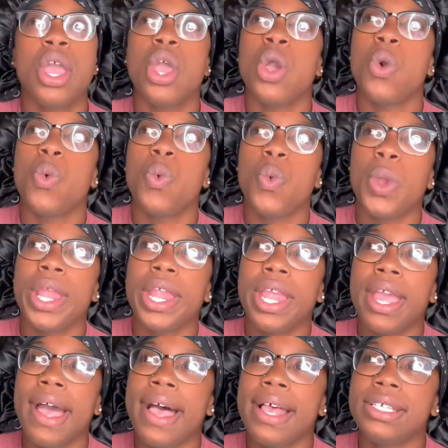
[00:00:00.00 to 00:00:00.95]

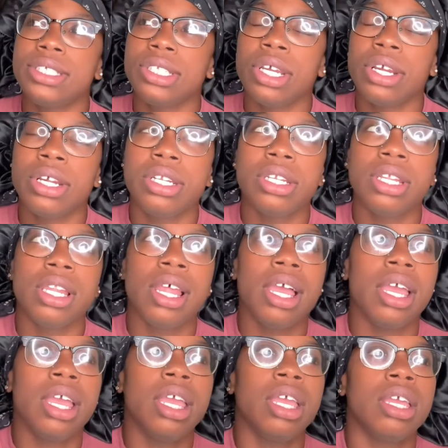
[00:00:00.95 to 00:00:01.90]
when I started to
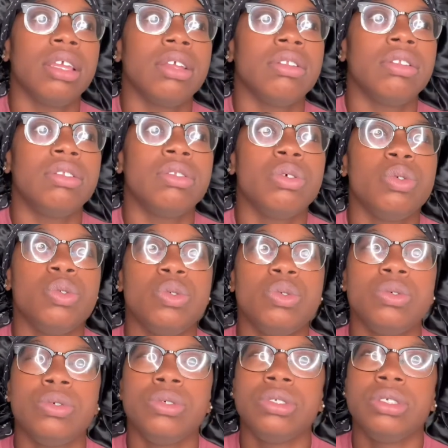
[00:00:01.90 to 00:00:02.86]
like
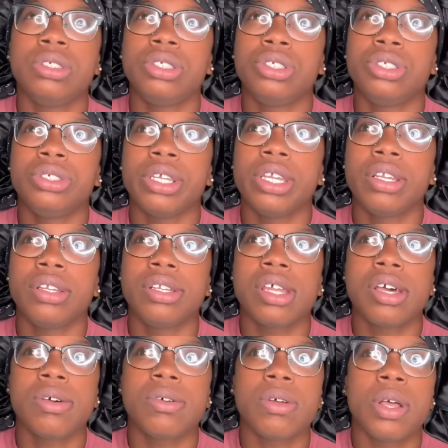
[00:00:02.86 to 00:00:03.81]
lose train of
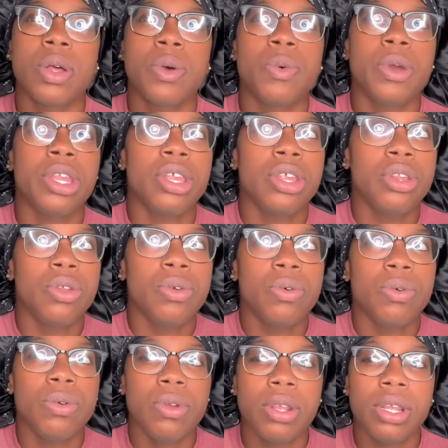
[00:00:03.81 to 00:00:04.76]
thought of what to
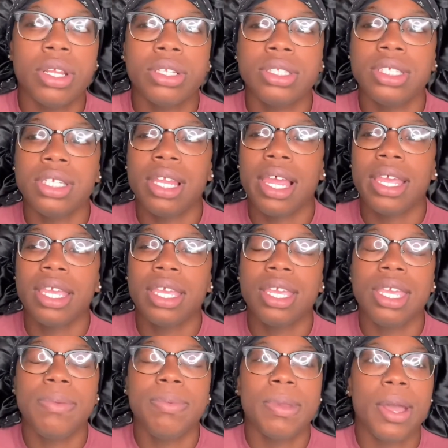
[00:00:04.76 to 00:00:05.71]
do to like
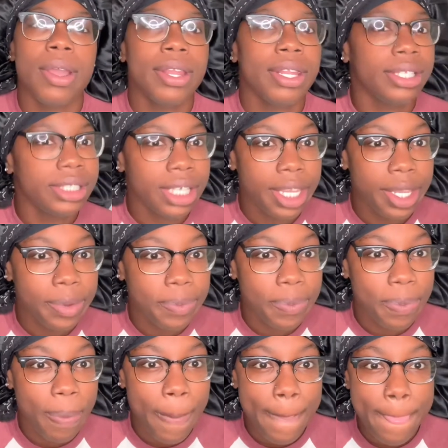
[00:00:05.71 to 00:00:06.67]
keep y'all entertained,
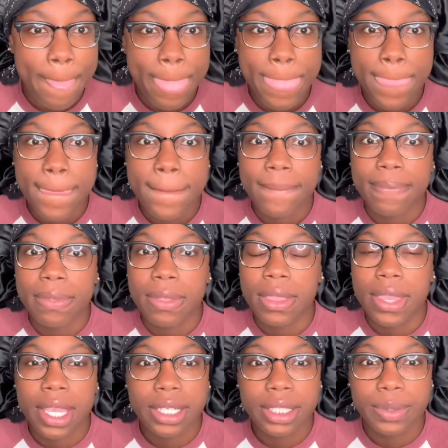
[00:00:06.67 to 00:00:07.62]

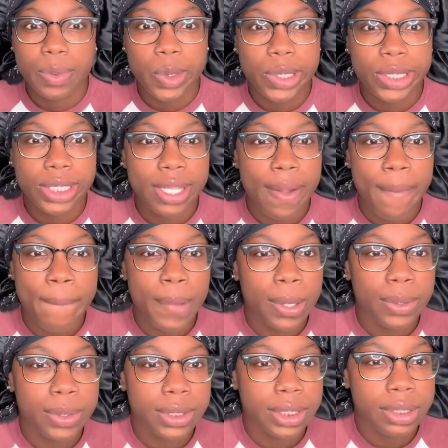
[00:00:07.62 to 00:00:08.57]
that's when I stopped
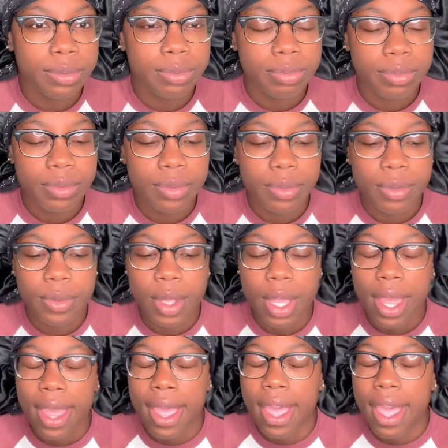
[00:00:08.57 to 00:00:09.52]
posting.
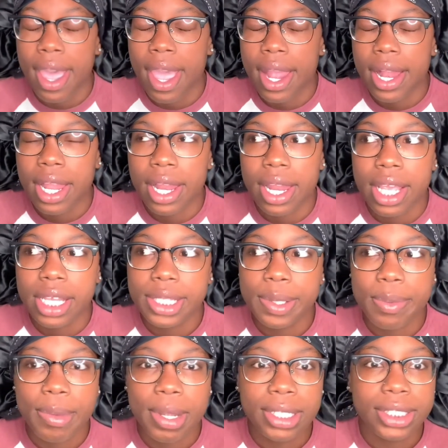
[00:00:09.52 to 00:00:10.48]
And then that's
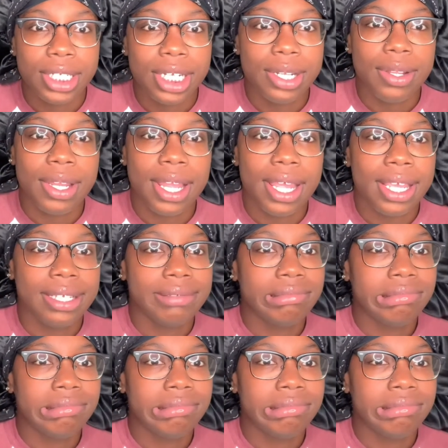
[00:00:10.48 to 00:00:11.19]
when my channel, like,